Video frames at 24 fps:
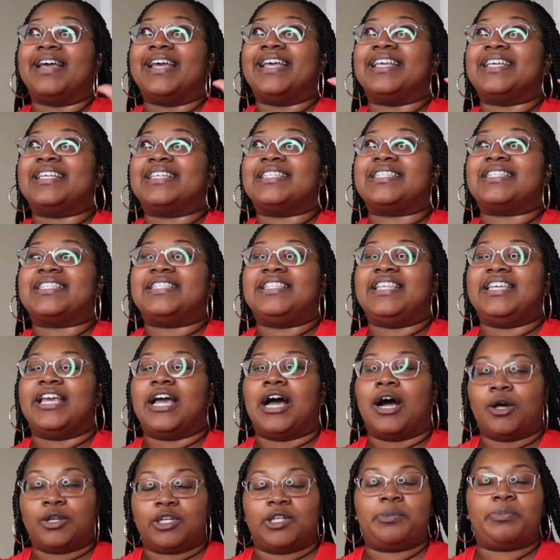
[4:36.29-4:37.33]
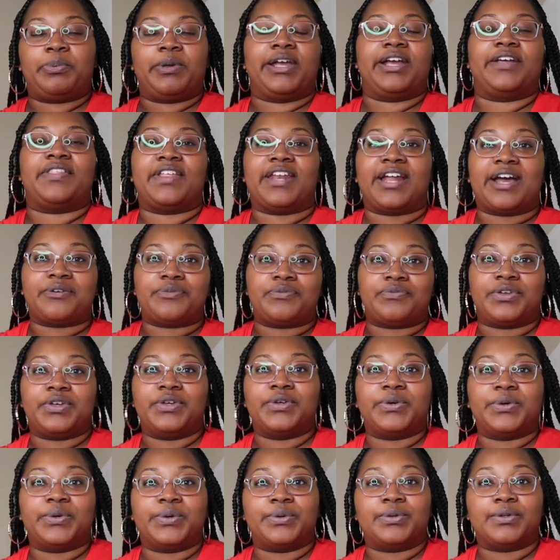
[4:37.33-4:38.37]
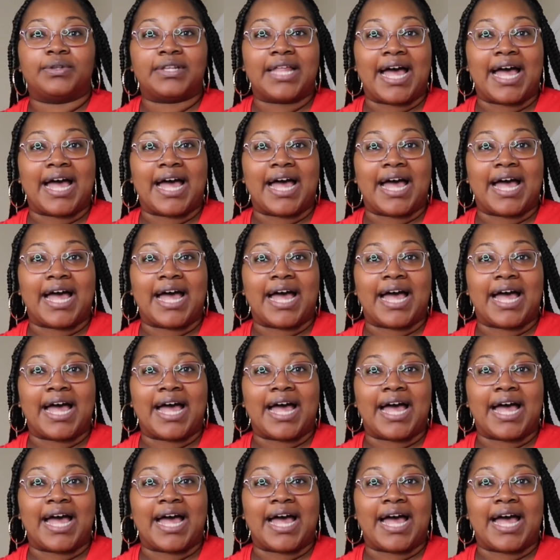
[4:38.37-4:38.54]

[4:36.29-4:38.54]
is the only pair that I feel